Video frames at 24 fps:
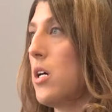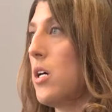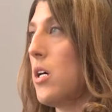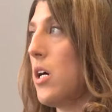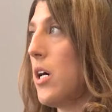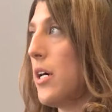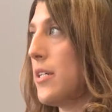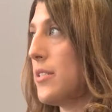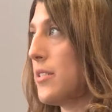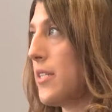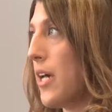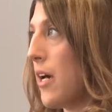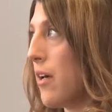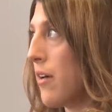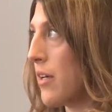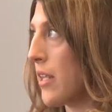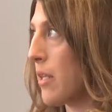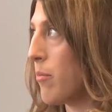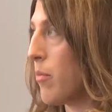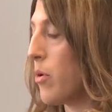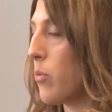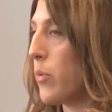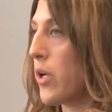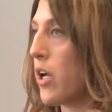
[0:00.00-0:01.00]
Uh,
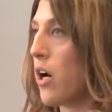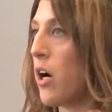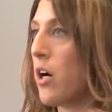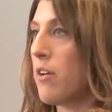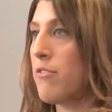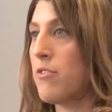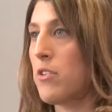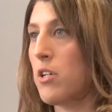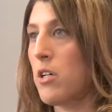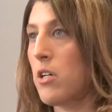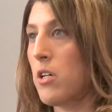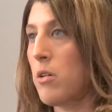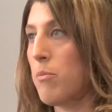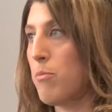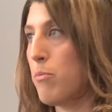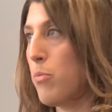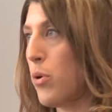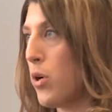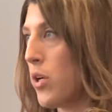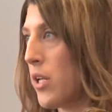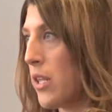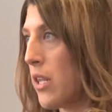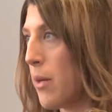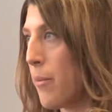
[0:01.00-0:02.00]
telling them what we offer,
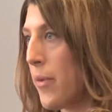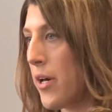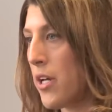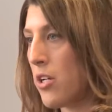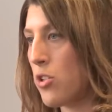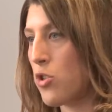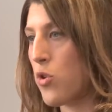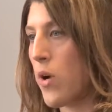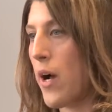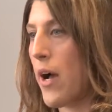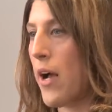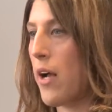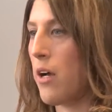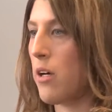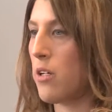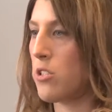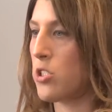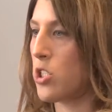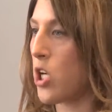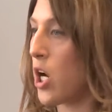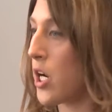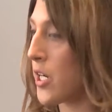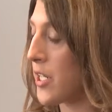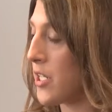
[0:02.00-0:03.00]
putting them on a trial,
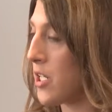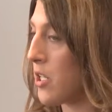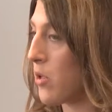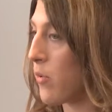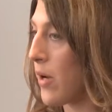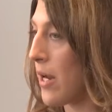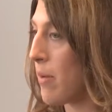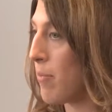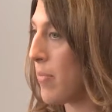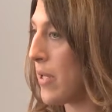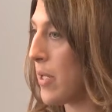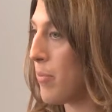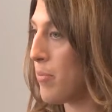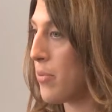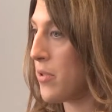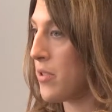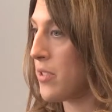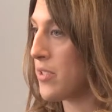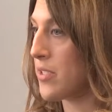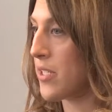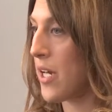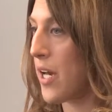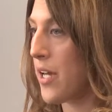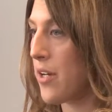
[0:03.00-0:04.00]
talking to the right people
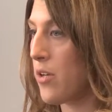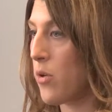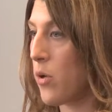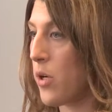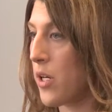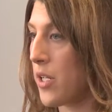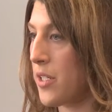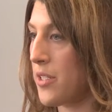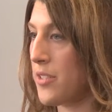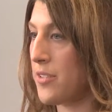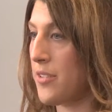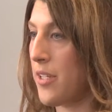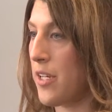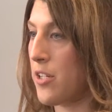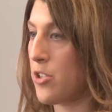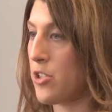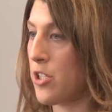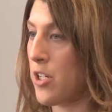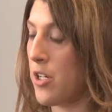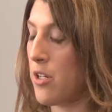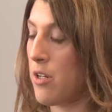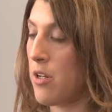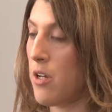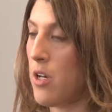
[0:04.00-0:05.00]
inside an
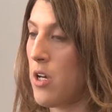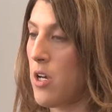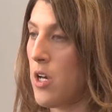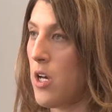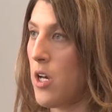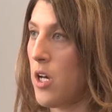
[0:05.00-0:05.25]
organization.